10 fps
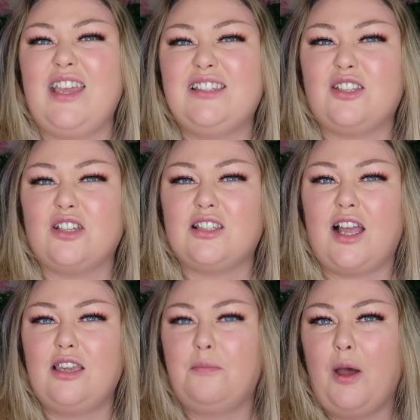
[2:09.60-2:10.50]
these are just
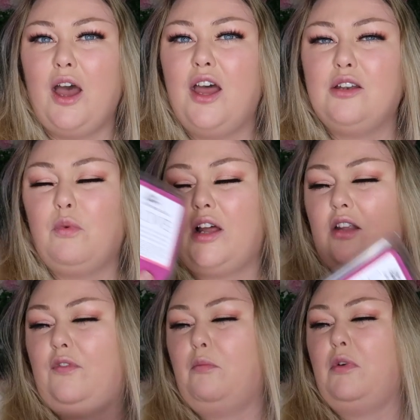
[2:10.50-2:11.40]
like you burn one
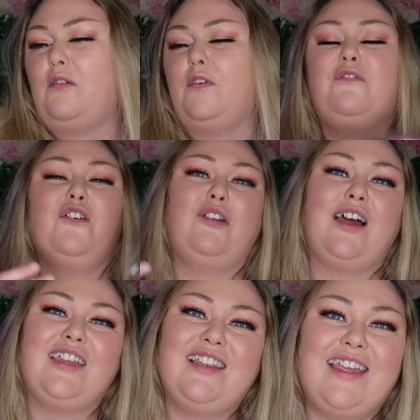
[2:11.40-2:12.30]
of them whenever you feel
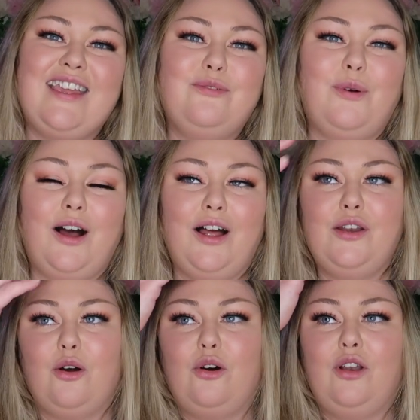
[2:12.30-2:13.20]
like you need
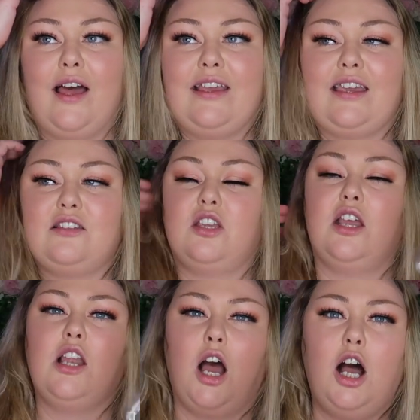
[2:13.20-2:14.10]
one or like to
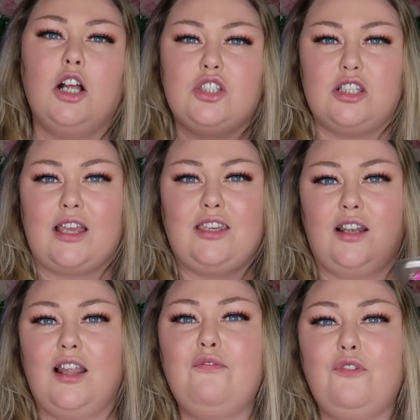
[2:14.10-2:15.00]
enhance like your
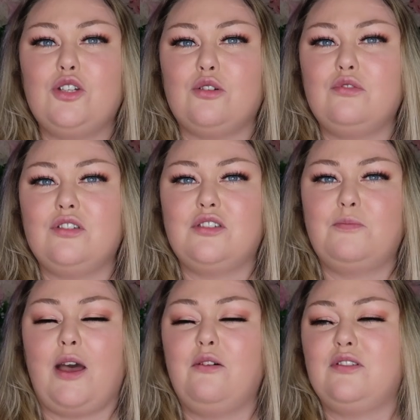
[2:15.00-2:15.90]
love rituals and
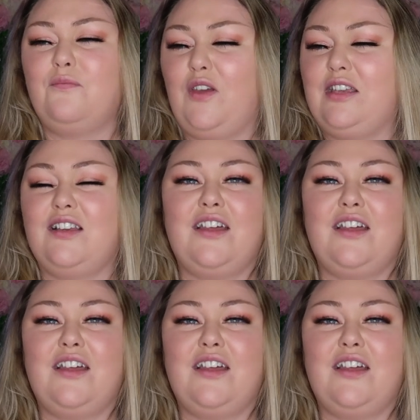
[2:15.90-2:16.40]
spells and things